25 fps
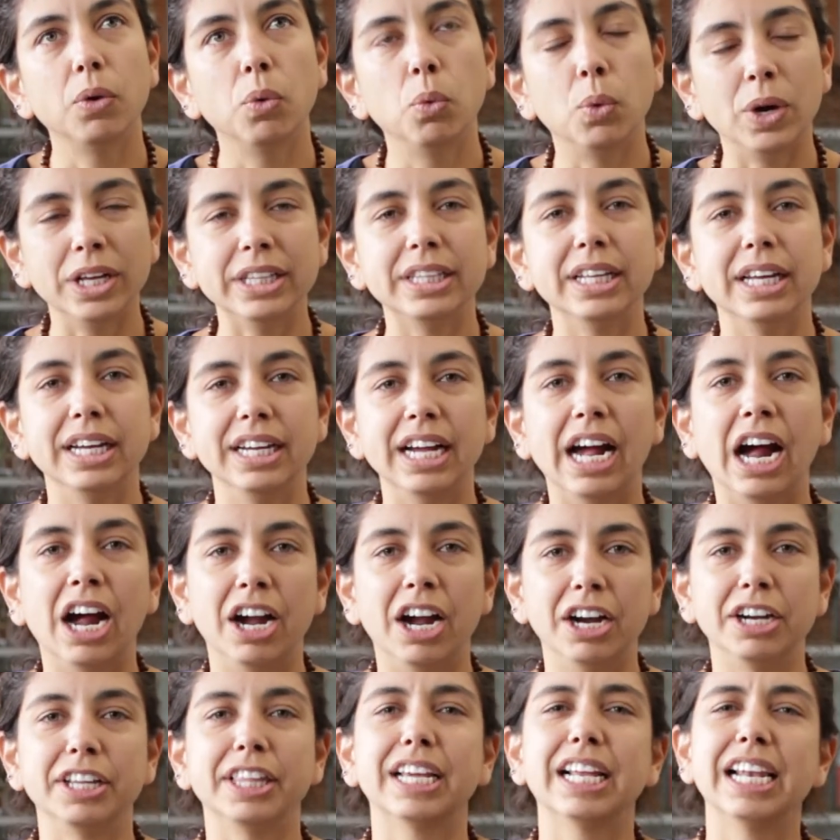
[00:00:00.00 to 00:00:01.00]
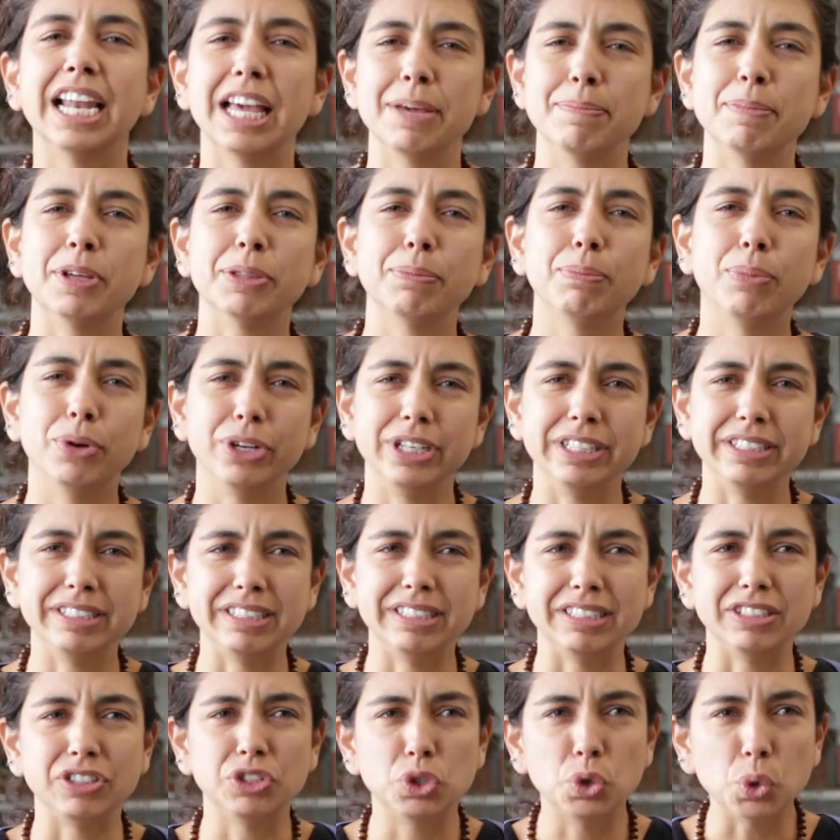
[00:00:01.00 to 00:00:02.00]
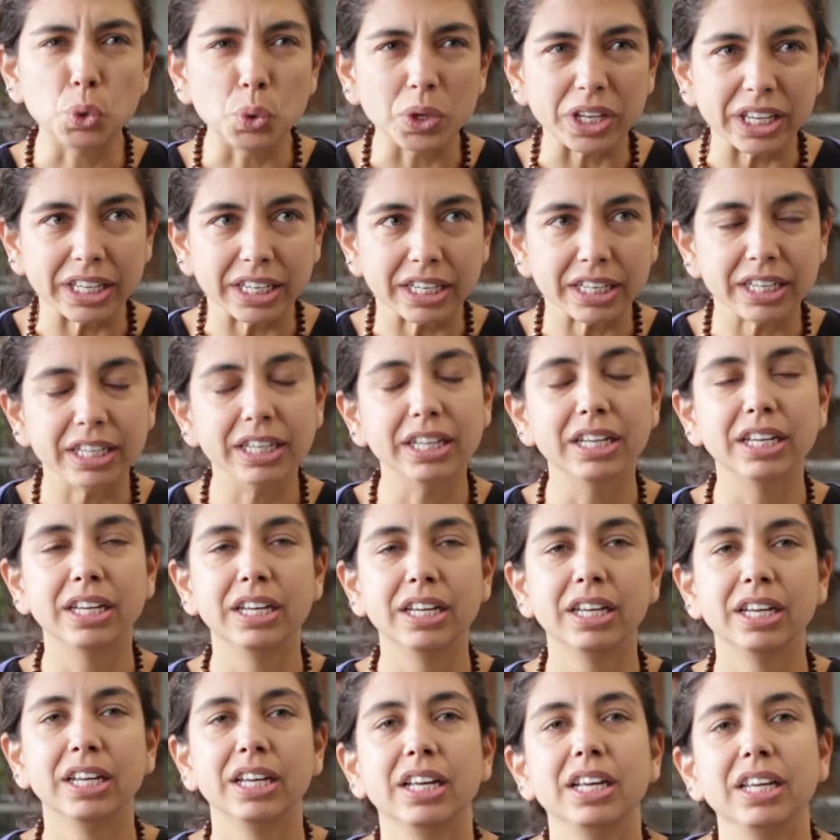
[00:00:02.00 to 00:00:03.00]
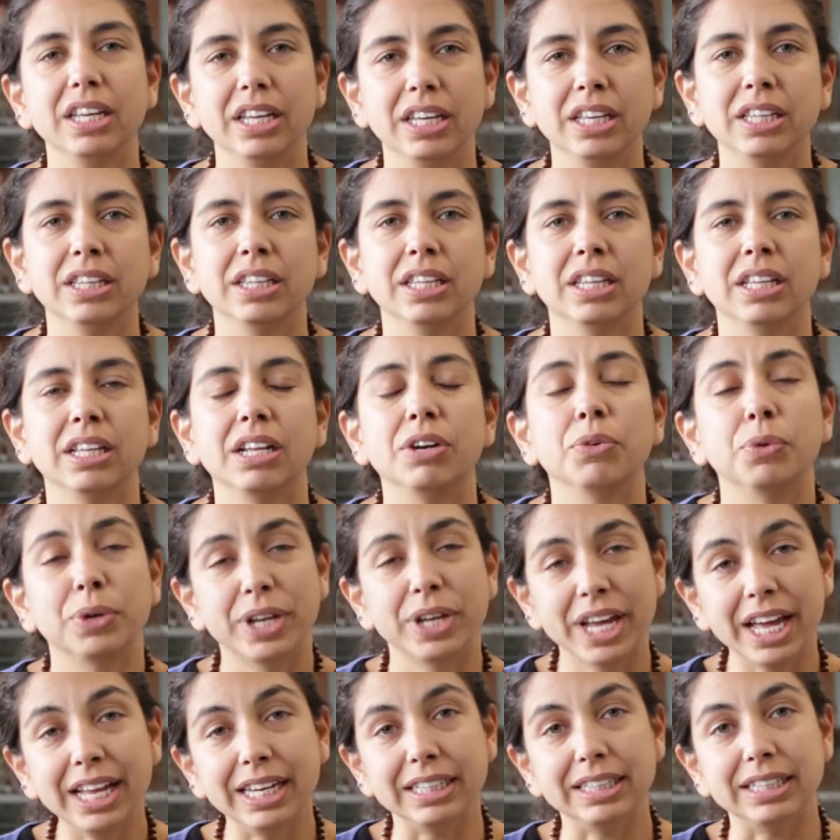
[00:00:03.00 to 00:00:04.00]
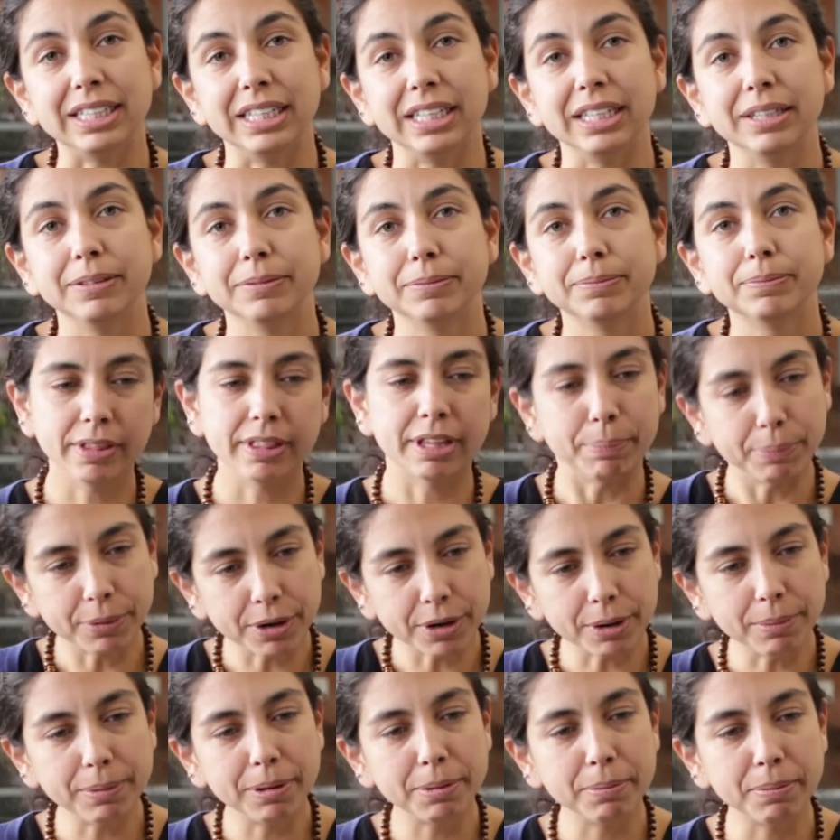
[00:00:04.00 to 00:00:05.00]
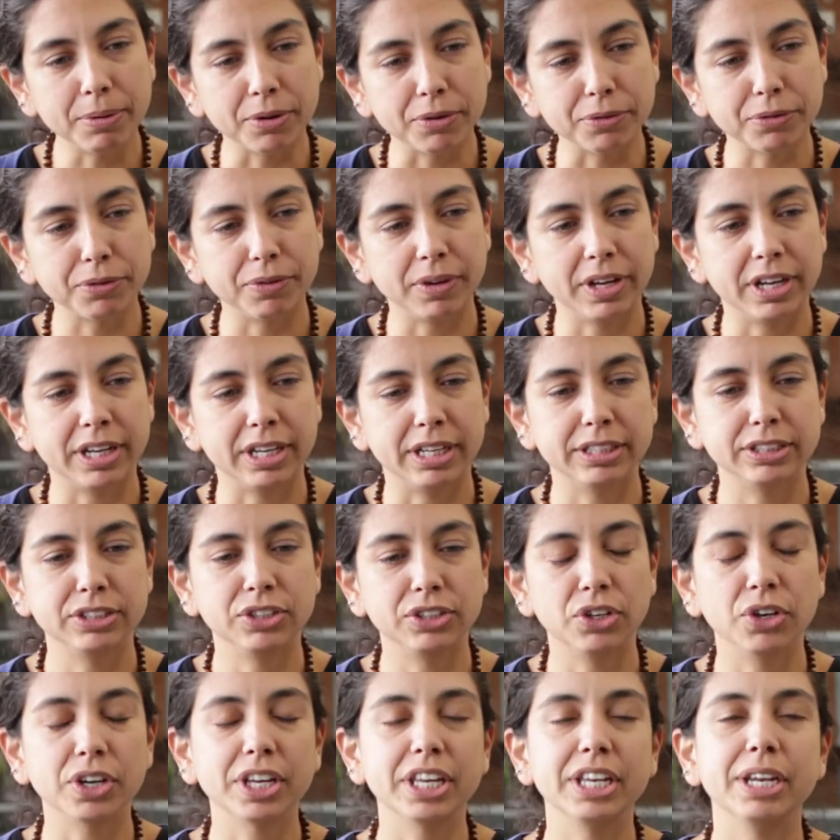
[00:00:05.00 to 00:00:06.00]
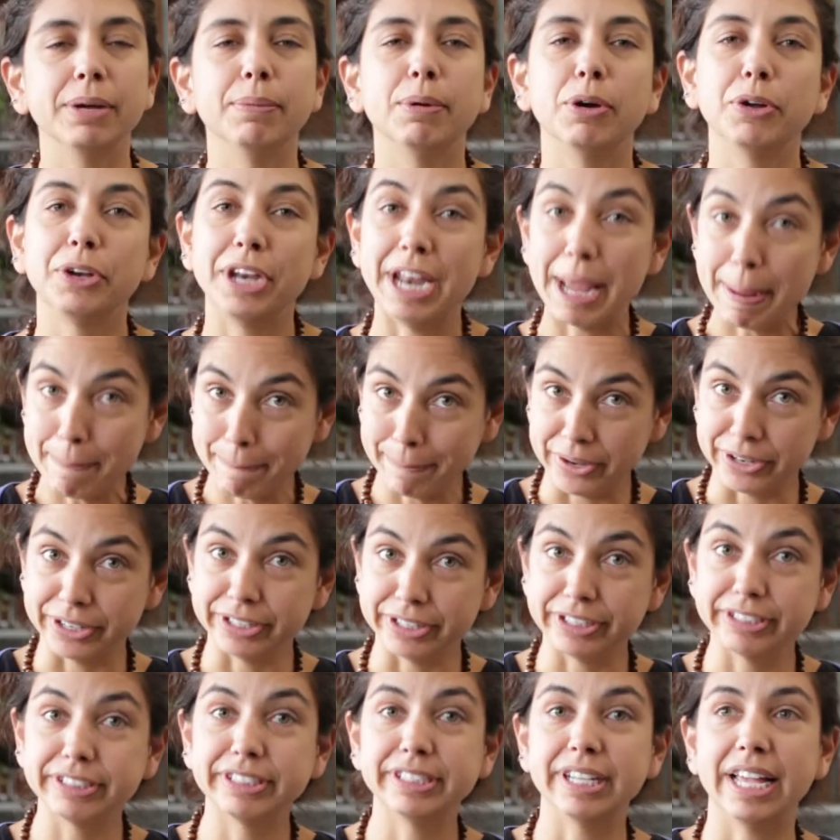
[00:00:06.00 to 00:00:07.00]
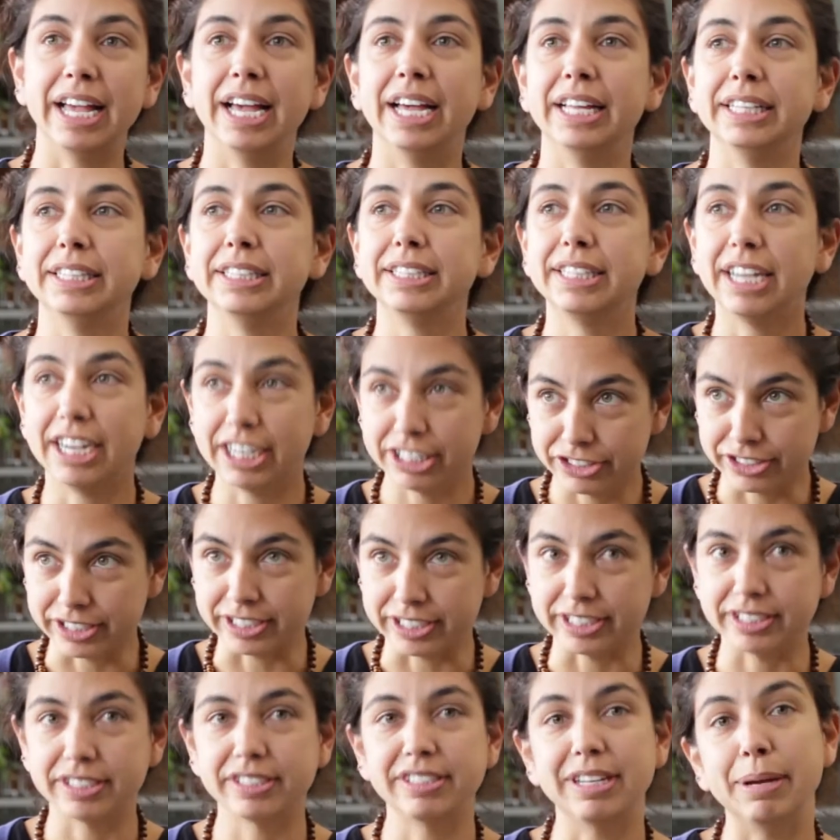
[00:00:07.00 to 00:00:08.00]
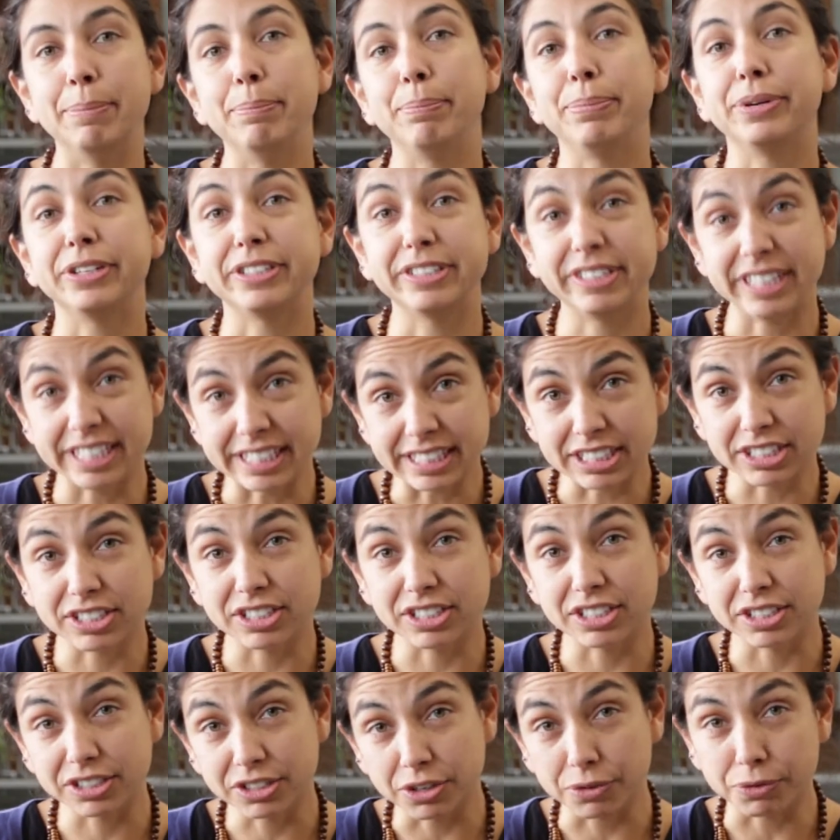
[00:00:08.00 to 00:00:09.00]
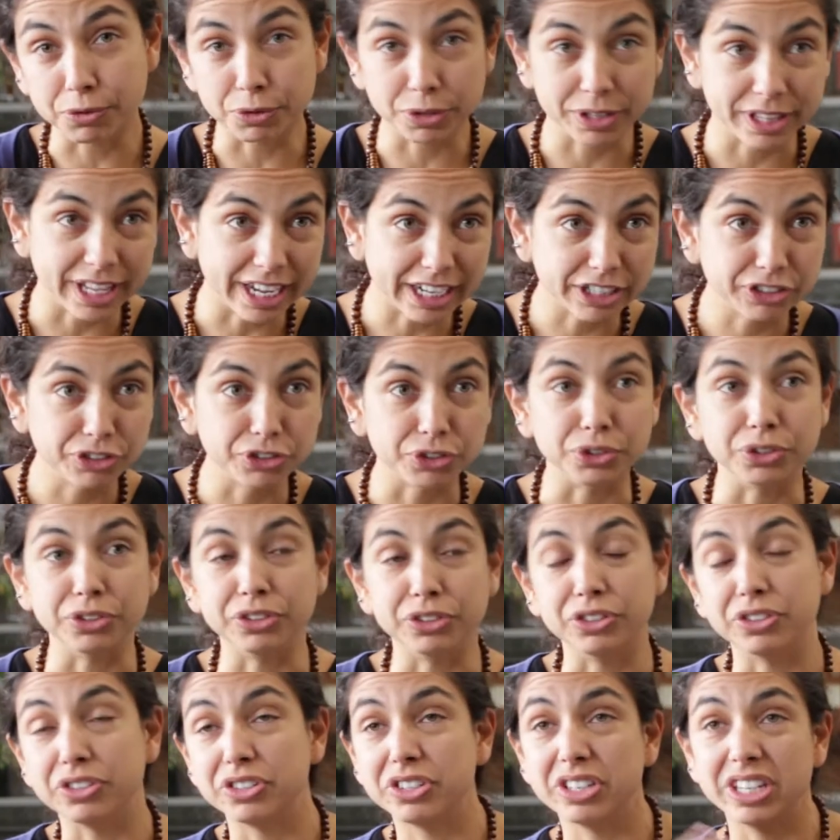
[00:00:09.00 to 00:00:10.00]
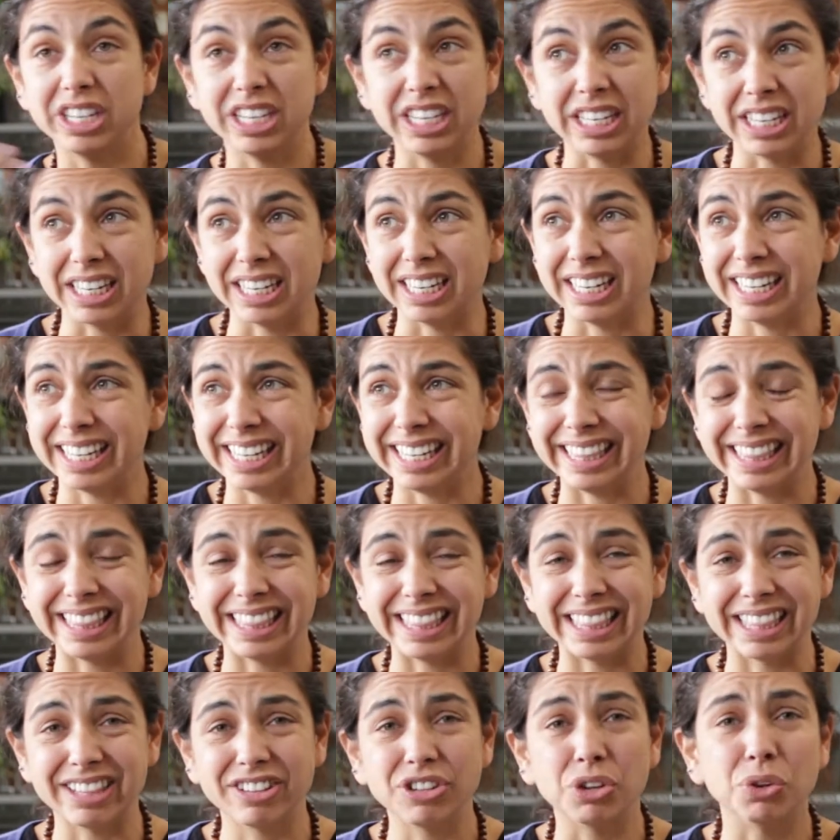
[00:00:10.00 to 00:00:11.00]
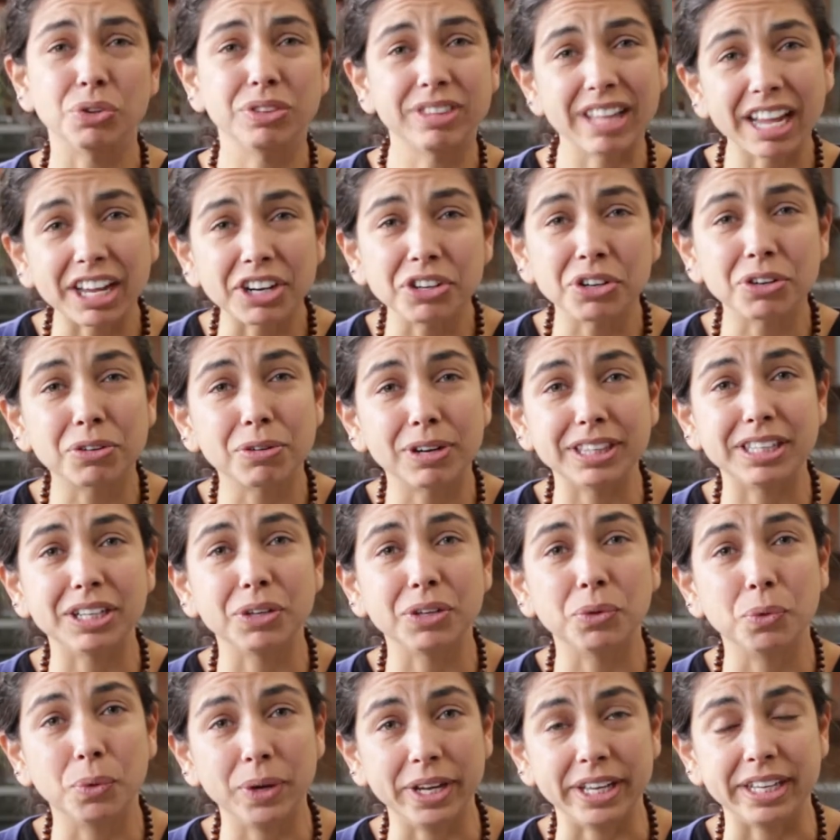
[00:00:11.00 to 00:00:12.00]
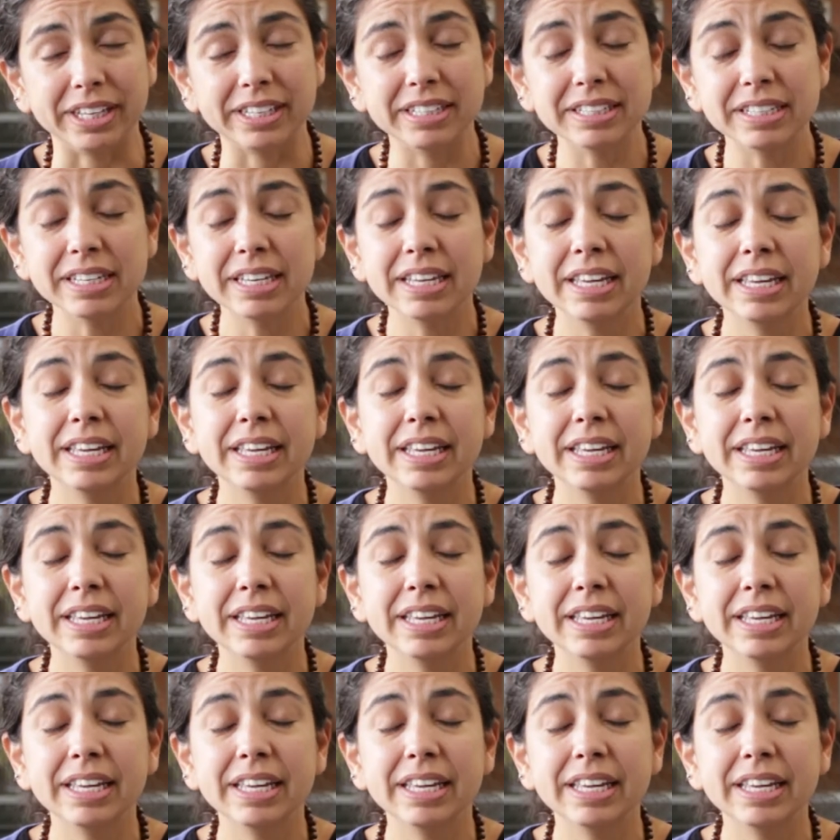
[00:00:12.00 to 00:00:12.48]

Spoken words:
what are the climate policies doing in reality. The problem of talking about numbers and targets and percentages of reductions in so technocratic way